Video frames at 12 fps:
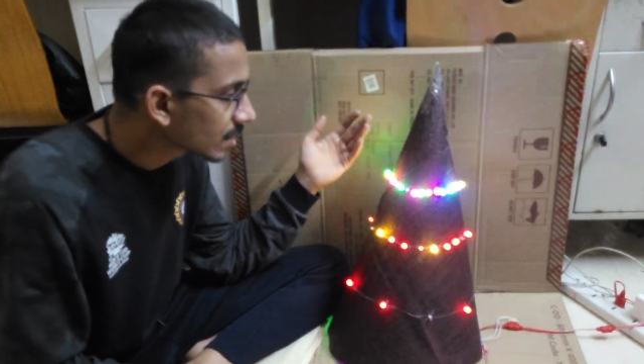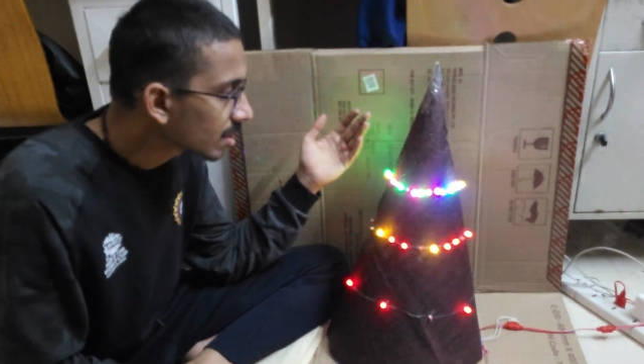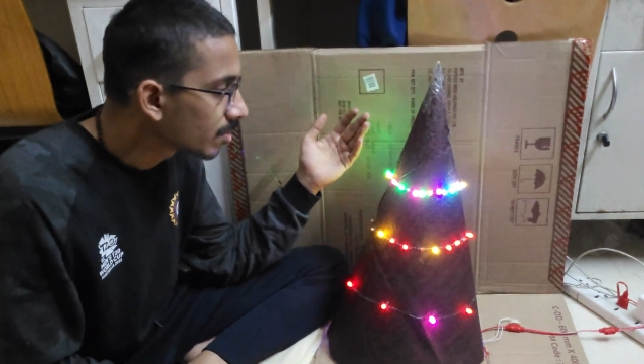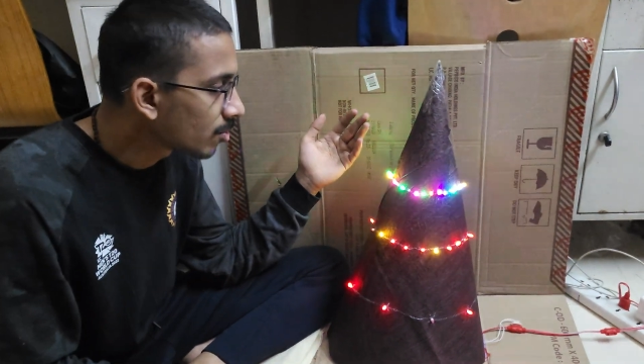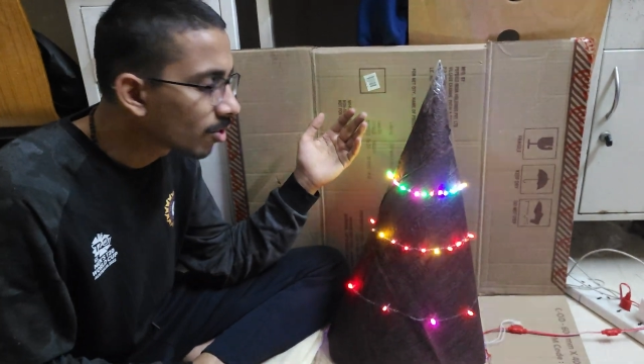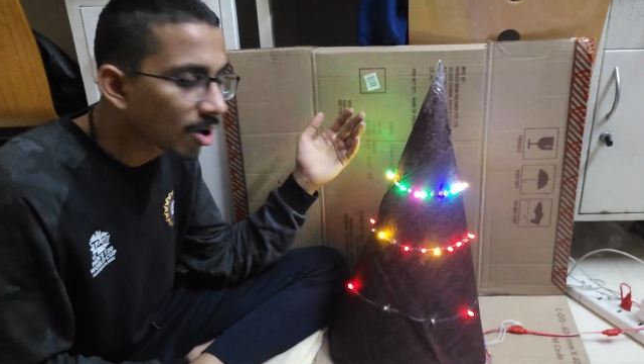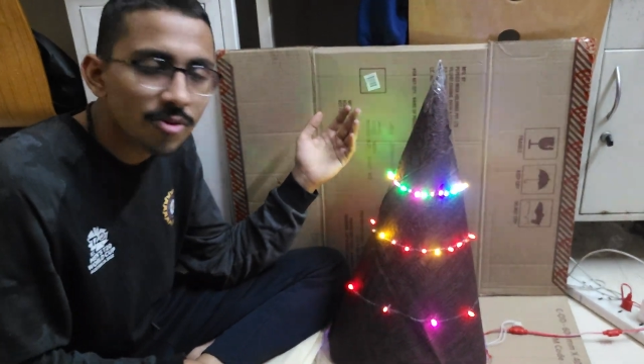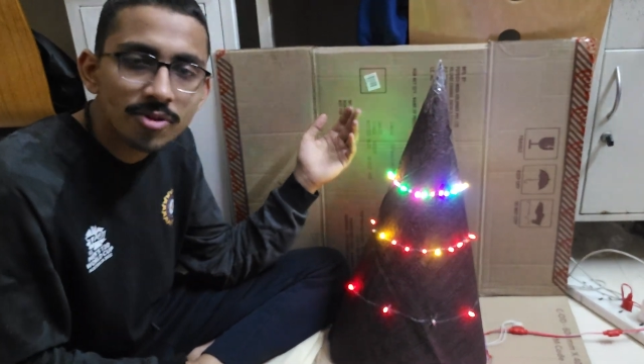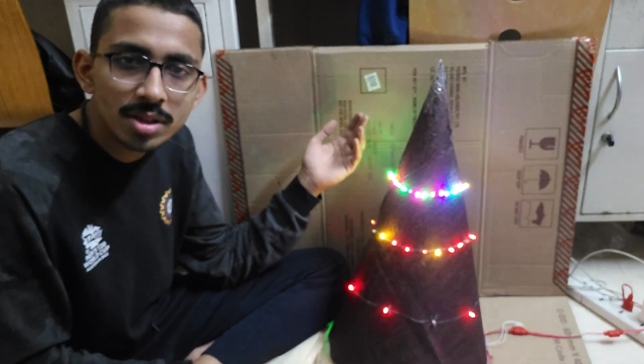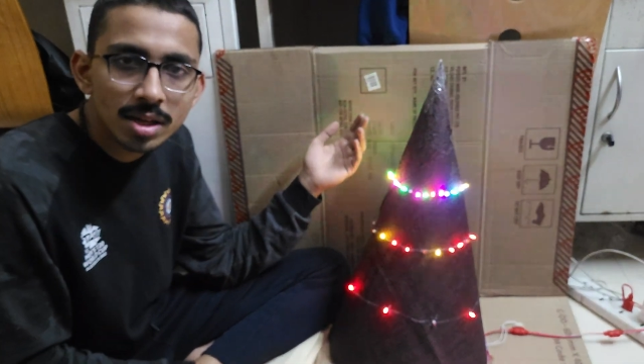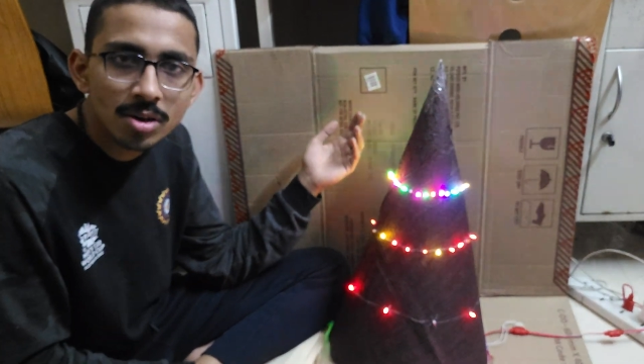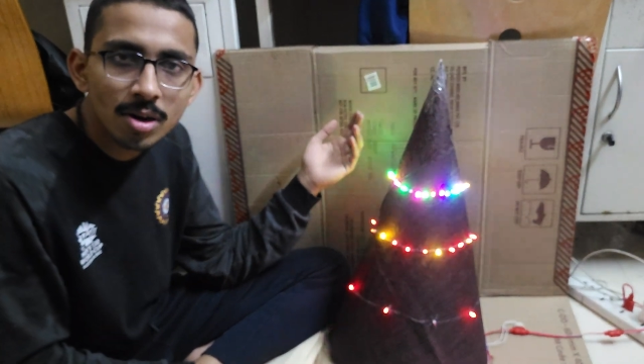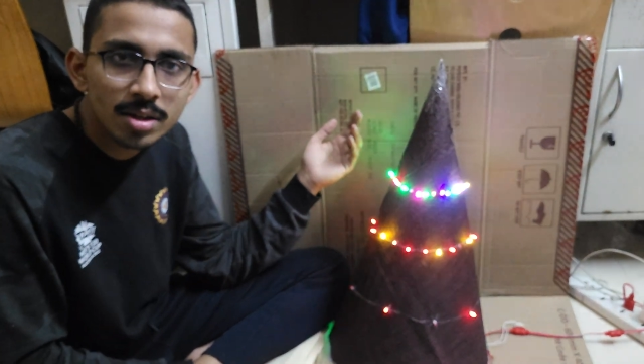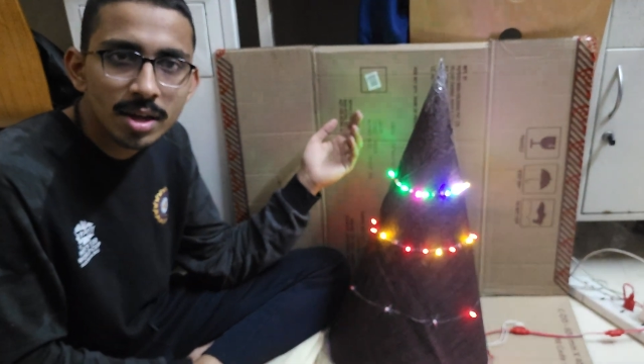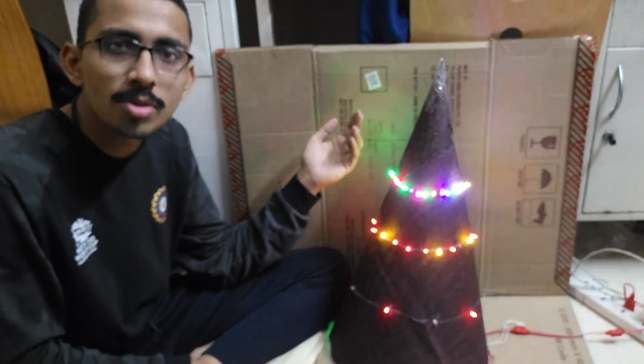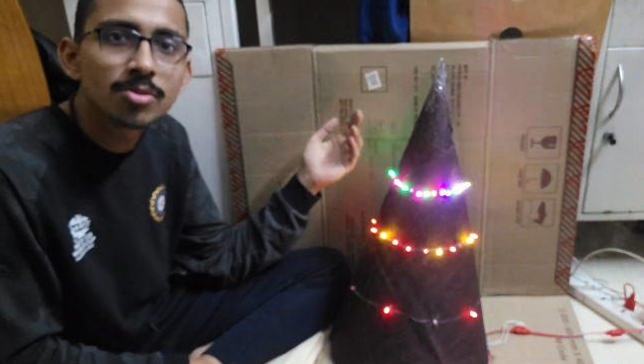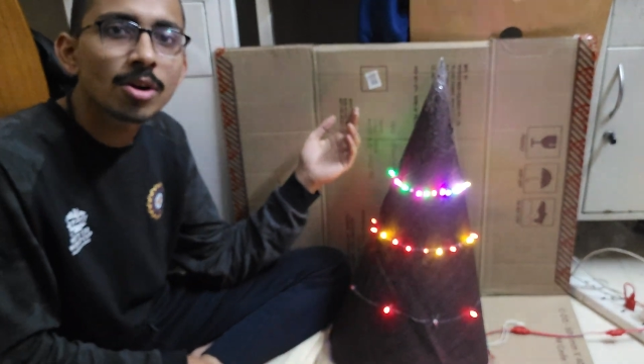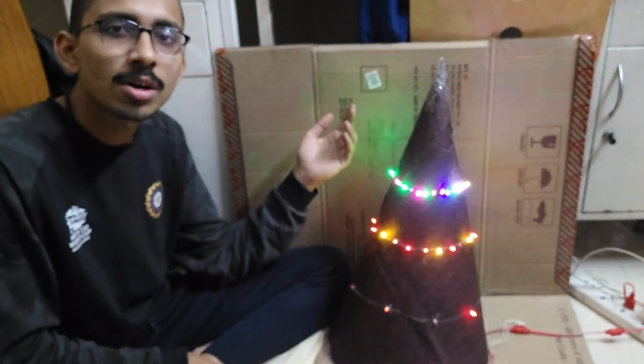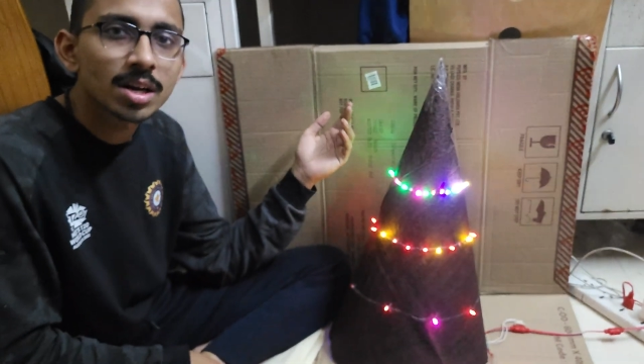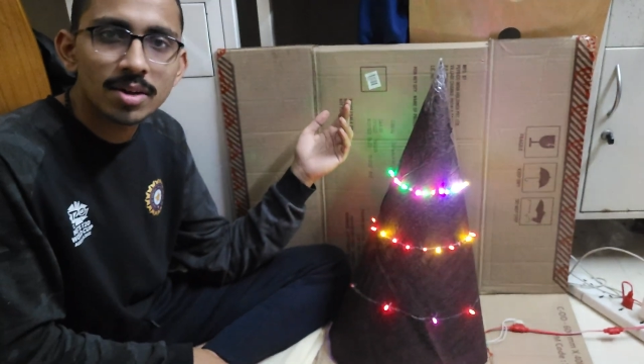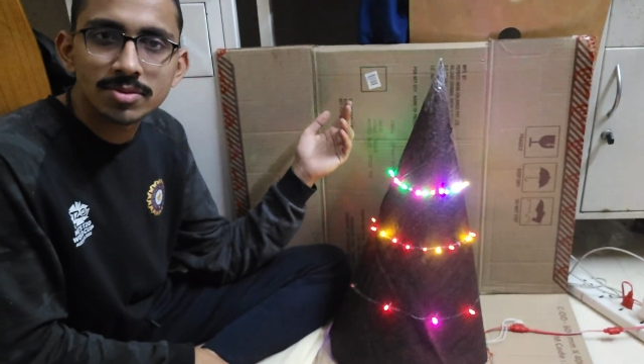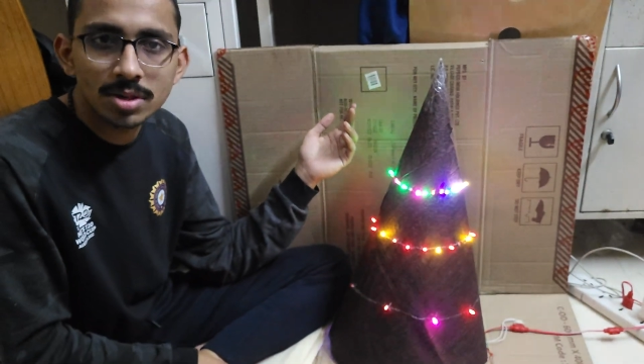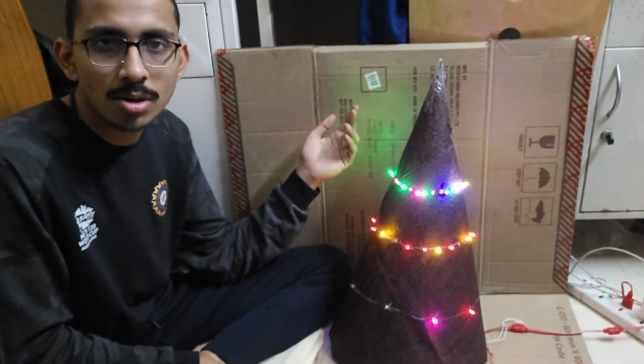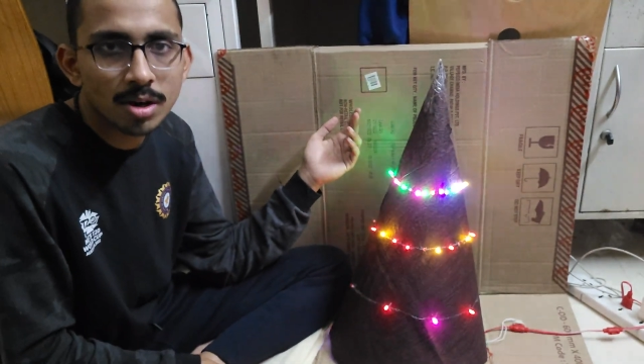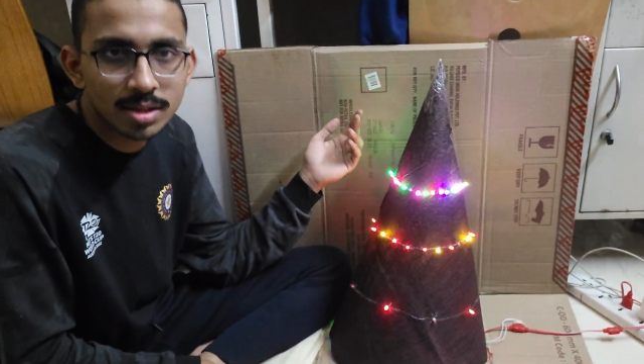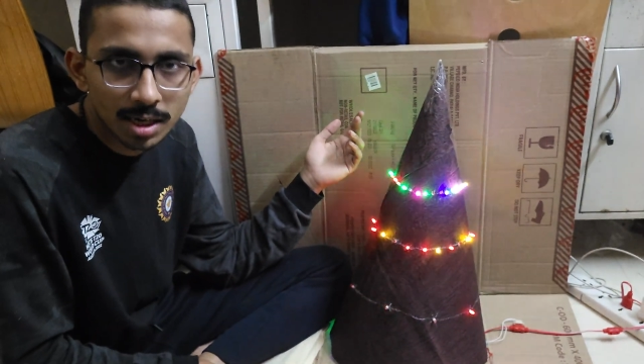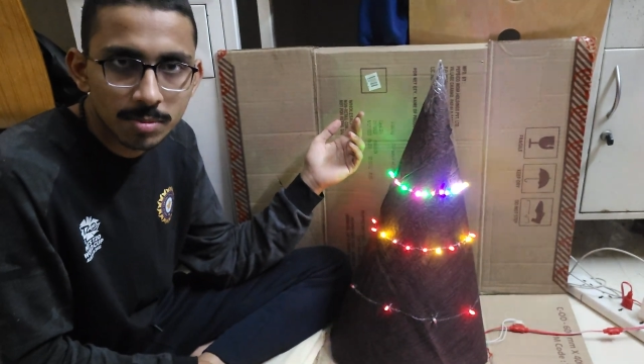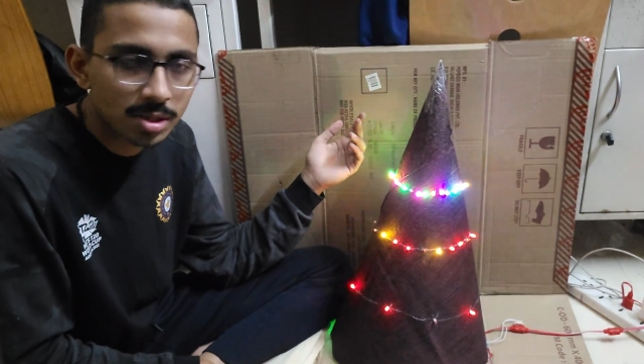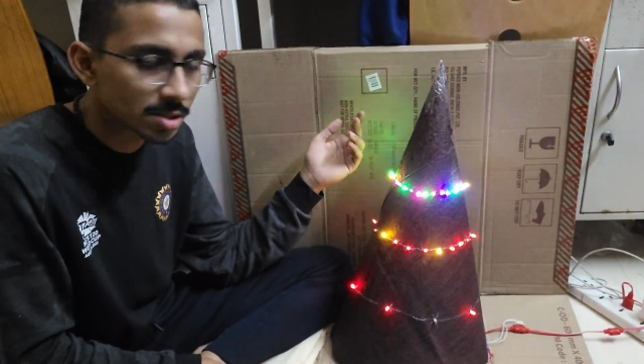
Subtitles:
more often than not they do not love the dog that much,